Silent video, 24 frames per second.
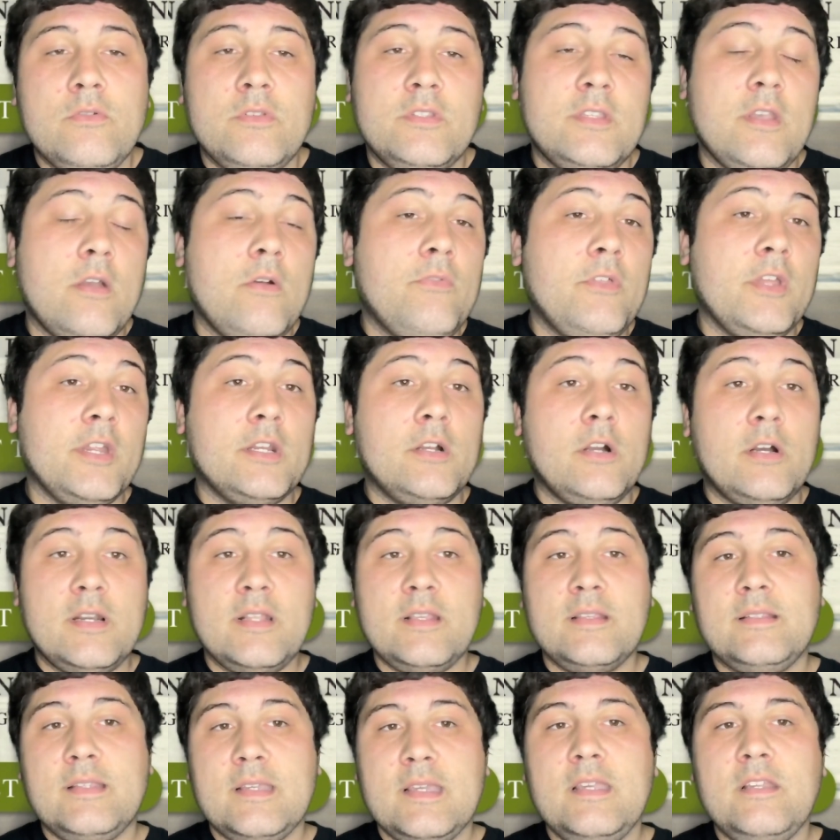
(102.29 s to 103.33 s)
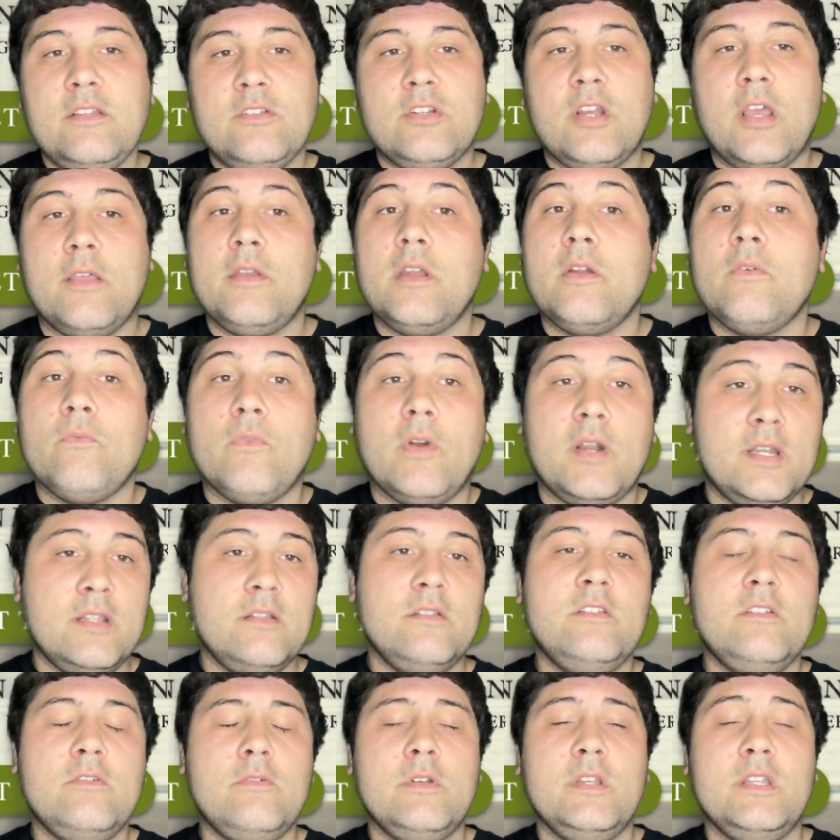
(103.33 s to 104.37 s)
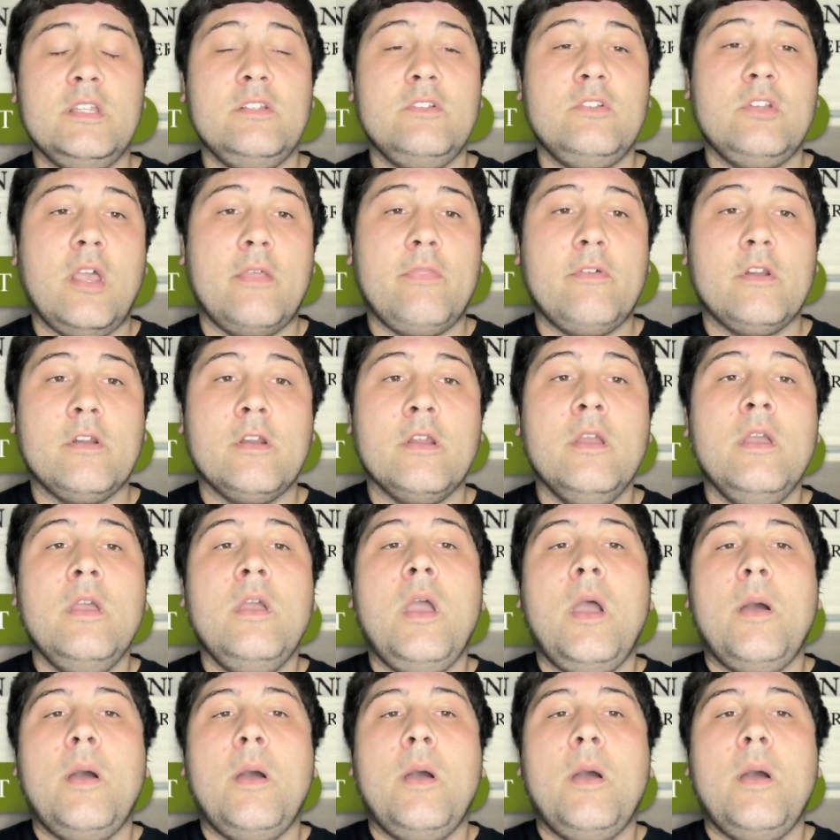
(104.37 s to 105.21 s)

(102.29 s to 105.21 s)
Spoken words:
So they're going to see each other and run into each other